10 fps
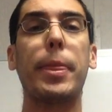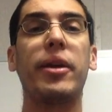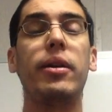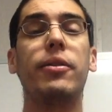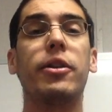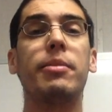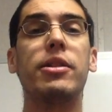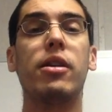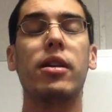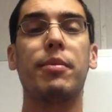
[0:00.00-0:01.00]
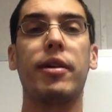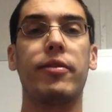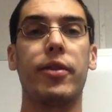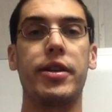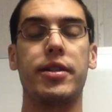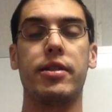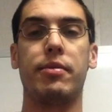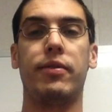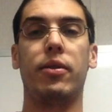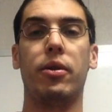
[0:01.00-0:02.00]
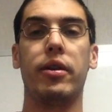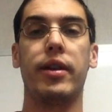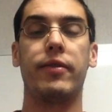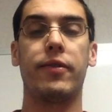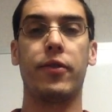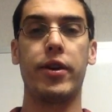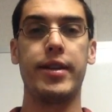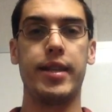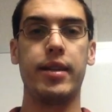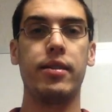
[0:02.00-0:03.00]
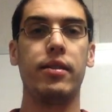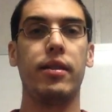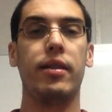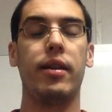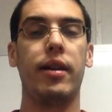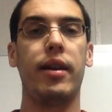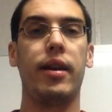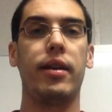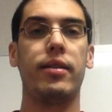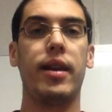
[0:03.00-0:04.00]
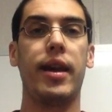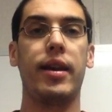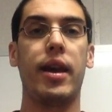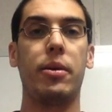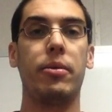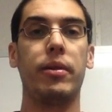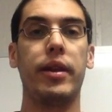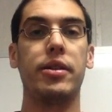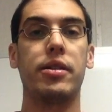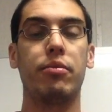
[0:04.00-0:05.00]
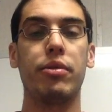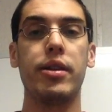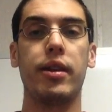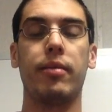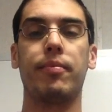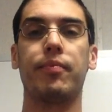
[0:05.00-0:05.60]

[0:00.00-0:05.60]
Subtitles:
You've heard me talk about phrases before, and phrasing and how it relates to breathing.